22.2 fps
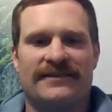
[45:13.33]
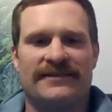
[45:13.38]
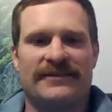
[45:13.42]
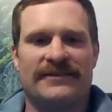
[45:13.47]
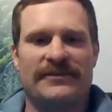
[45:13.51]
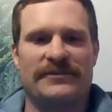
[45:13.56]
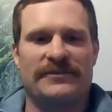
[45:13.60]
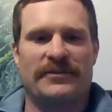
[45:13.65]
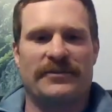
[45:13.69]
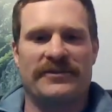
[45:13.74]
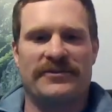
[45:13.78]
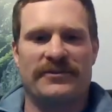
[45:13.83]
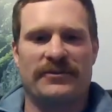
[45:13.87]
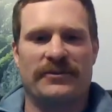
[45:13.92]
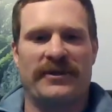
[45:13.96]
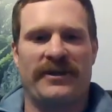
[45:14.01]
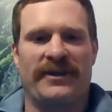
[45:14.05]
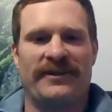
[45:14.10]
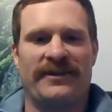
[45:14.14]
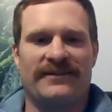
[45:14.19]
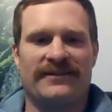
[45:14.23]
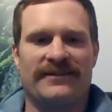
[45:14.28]
it was pretty
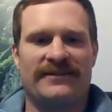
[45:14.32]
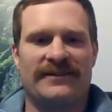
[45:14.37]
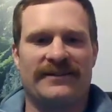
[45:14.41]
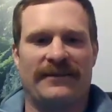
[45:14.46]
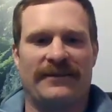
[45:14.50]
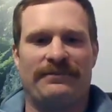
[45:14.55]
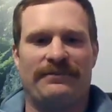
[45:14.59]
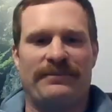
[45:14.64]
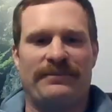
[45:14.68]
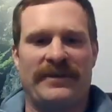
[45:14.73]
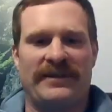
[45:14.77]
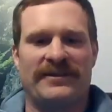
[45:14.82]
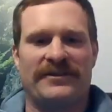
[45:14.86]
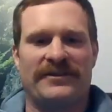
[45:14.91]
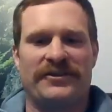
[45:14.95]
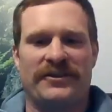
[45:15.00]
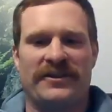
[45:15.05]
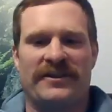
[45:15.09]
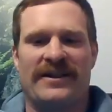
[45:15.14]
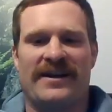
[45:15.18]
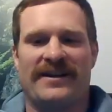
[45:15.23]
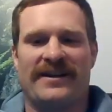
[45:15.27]
sweet. They beat the
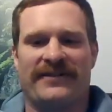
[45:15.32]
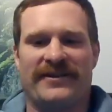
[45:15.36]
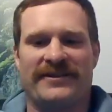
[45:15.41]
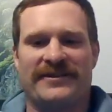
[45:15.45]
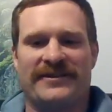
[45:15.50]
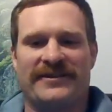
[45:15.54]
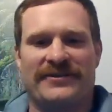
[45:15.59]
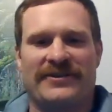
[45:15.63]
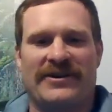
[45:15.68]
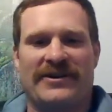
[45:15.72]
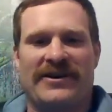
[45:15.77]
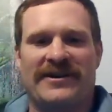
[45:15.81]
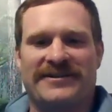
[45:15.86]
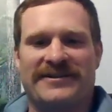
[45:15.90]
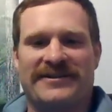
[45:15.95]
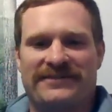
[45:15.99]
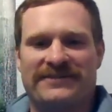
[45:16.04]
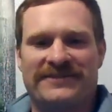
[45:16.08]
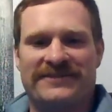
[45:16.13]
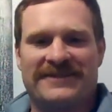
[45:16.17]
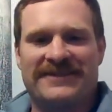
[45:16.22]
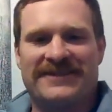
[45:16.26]
shit out of us. It was
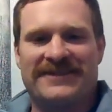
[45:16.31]
awesome.